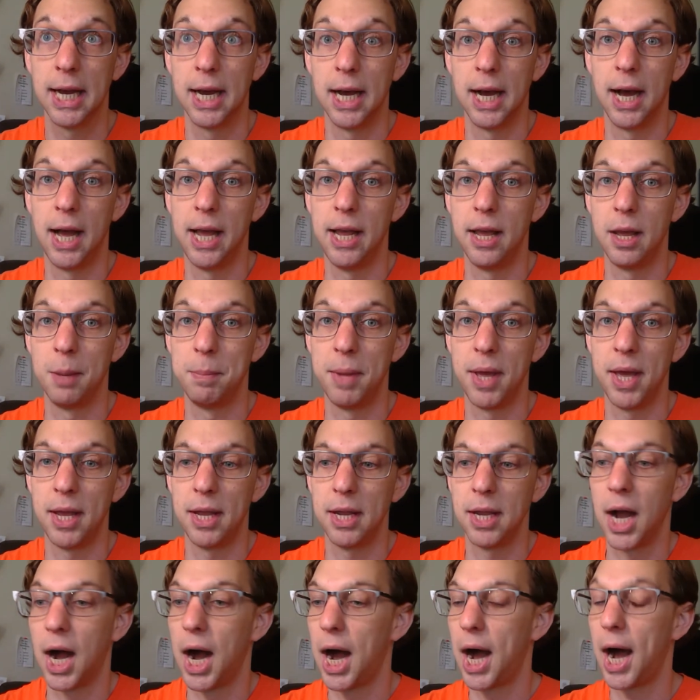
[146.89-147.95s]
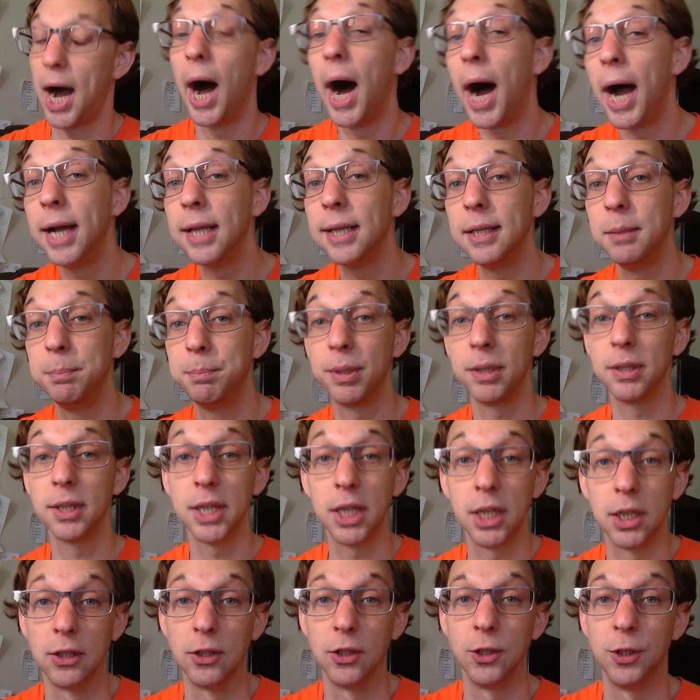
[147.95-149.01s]
I am a highly
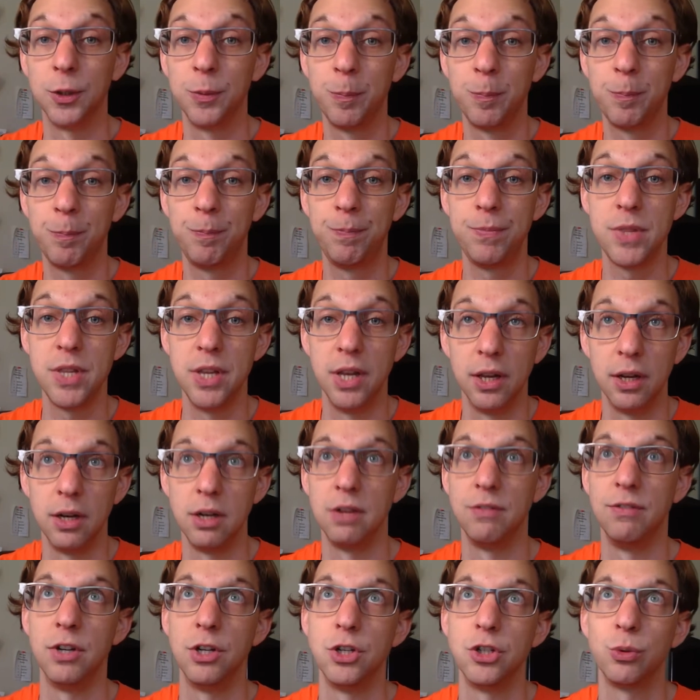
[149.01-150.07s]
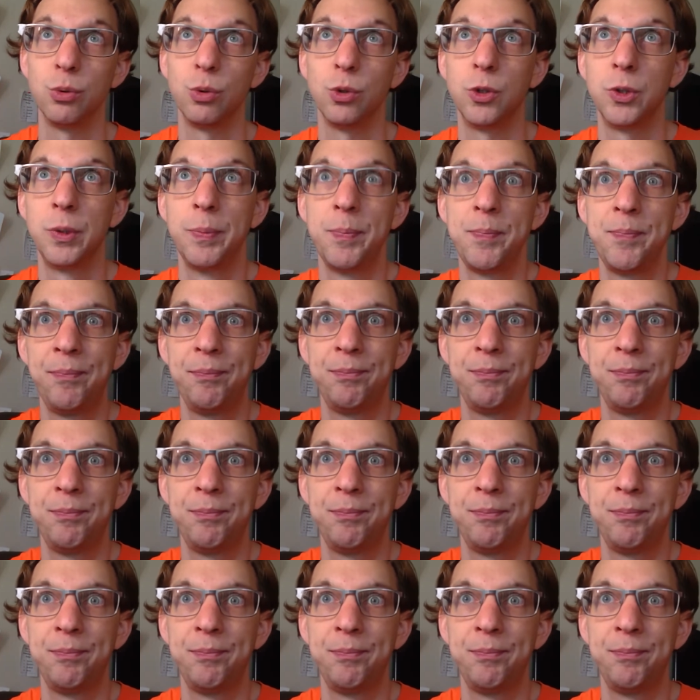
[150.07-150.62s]
political individual.